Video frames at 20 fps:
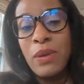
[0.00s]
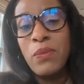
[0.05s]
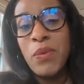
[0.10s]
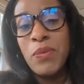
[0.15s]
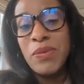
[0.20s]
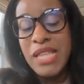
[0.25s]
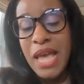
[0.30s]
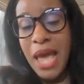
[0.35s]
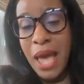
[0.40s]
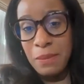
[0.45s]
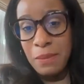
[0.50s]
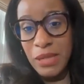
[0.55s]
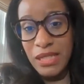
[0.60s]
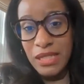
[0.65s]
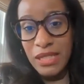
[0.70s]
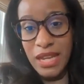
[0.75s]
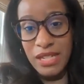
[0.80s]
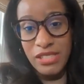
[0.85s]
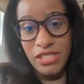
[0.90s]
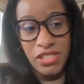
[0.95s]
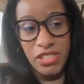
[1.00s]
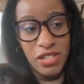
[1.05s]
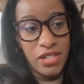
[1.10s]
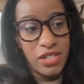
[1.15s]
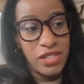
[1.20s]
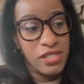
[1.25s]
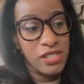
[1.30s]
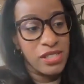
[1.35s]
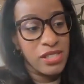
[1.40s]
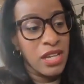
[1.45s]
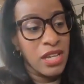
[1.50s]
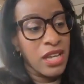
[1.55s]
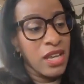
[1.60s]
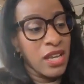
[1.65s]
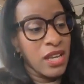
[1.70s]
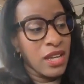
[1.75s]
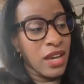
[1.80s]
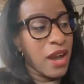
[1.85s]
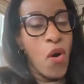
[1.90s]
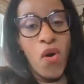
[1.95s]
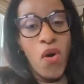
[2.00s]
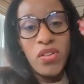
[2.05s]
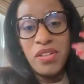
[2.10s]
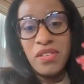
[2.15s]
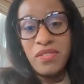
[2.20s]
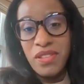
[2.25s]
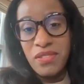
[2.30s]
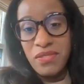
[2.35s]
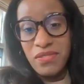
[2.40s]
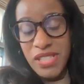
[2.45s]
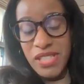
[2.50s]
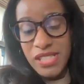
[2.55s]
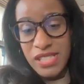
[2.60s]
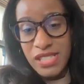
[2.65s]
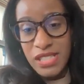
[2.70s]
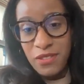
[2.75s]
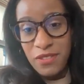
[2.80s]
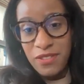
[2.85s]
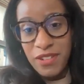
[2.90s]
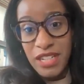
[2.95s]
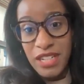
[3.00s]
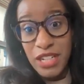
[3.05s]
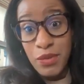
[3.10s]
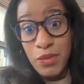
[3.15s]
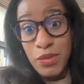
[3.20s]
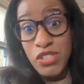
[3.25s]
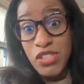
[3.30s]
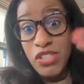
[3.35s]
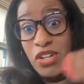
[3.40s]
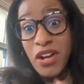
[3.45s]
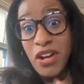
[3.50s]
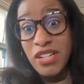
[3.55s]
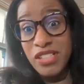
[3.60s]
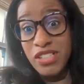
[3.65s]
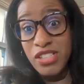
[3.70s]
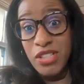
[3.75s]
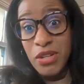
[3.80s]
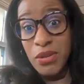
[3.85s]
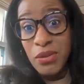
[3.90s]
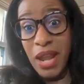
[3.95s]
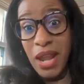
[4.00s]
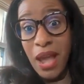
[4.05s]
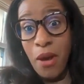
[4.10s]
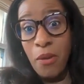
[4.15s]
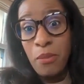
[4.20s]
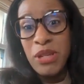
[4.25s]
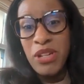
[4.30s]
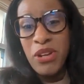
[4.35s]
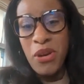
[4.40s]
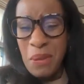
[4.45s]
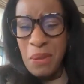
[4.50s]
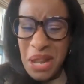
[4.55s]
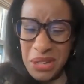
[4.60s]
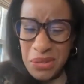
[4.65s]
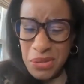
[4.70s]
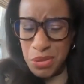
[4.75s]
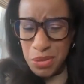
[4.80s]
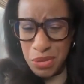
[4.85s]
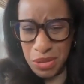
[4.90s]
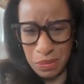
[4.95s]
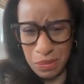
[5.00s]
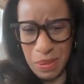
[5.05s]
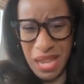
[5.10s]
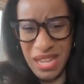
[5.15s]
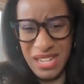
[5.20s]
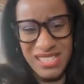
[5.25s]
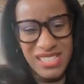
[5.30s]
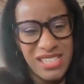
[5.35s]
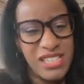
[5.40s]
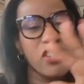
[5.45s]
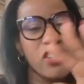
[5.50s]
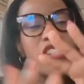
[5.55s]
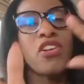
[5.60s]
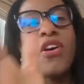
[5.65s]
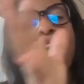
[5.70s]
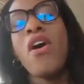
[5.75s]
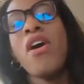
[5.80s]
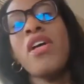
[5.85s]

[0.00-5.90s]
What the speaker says: what was happening last year is all of the VC funding was starting to slow down, but nobody was really paying attention.